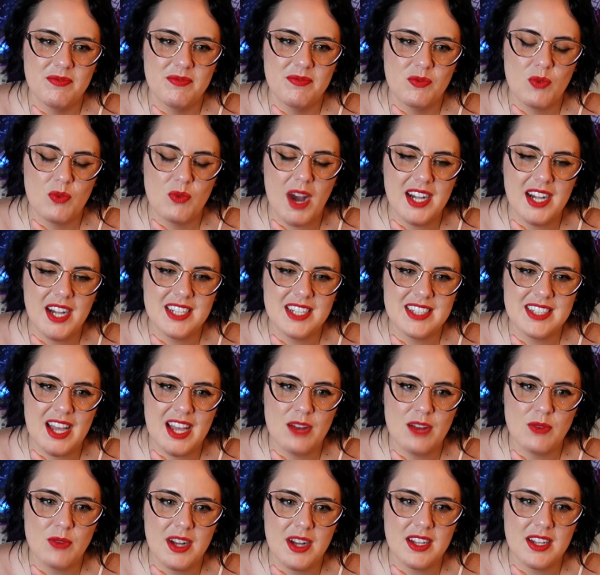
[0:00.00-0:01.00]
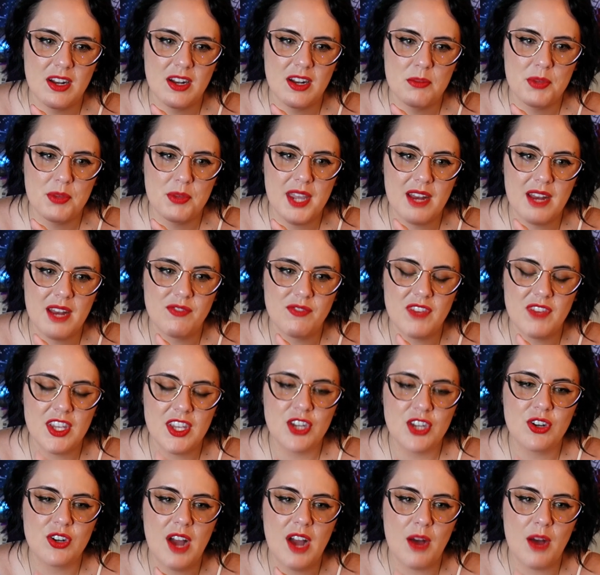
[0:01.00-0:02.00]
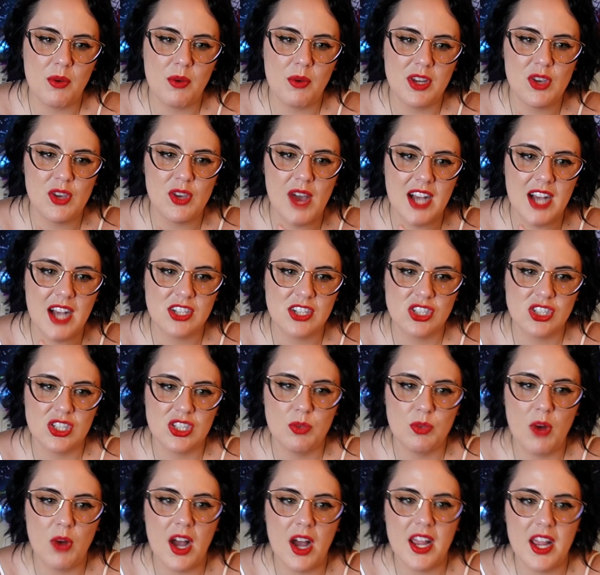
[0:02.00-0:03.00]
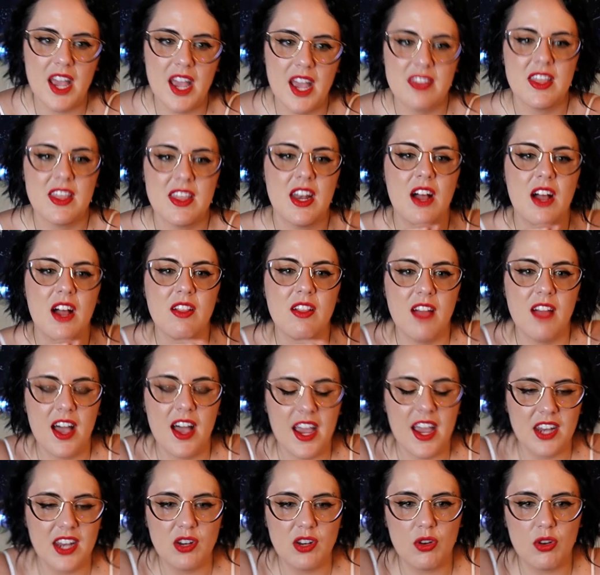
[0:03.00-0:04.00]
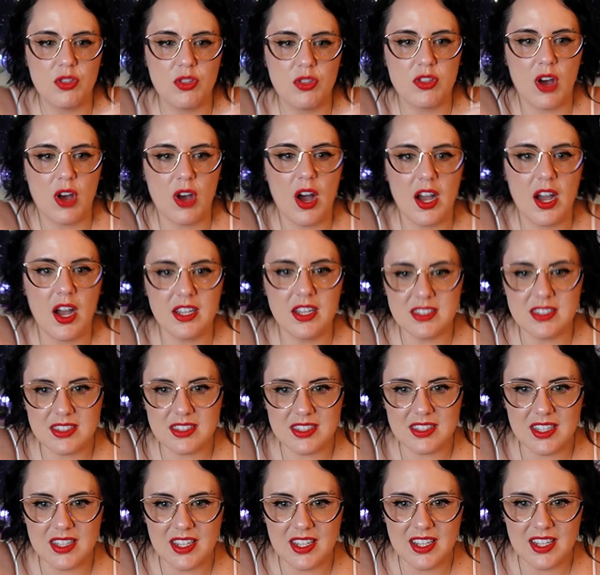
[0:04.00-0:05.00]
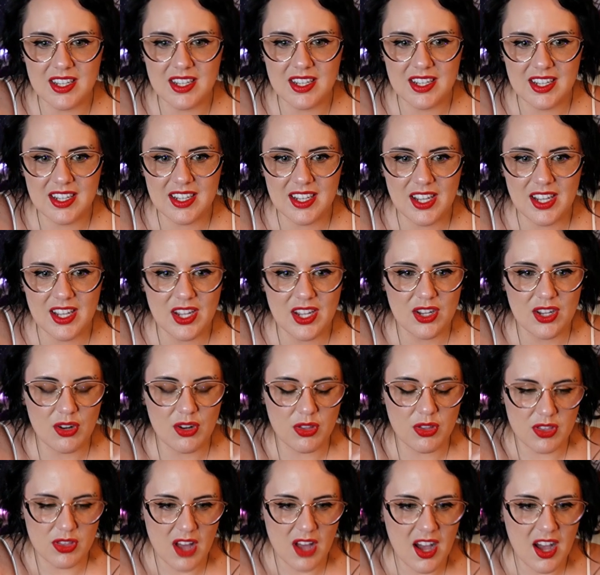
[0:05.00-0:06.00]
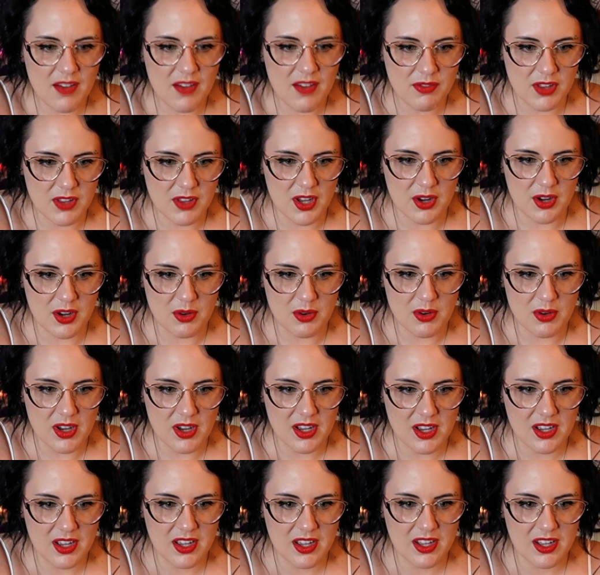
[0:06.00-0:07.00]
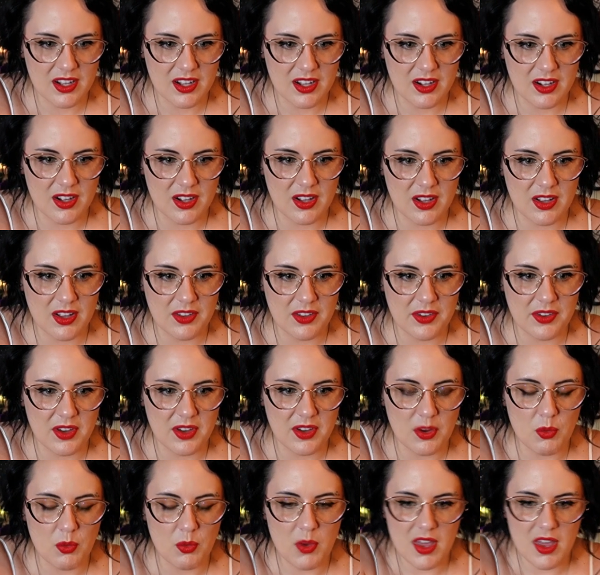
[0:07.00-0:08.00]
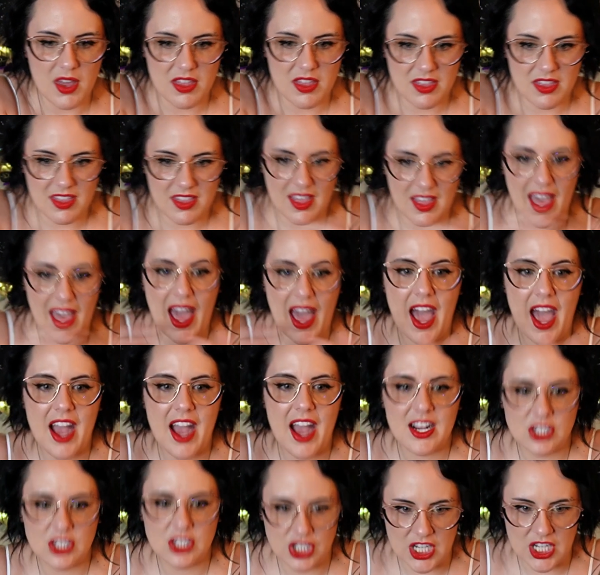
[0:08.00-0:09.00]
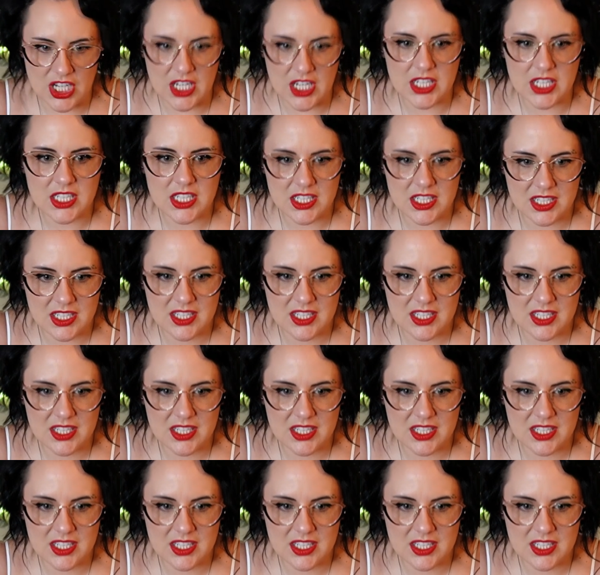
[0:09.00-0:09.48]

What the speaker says: Write it down, write down a plan, figure out what you actually want, and then align your thoughts, your thought flow with action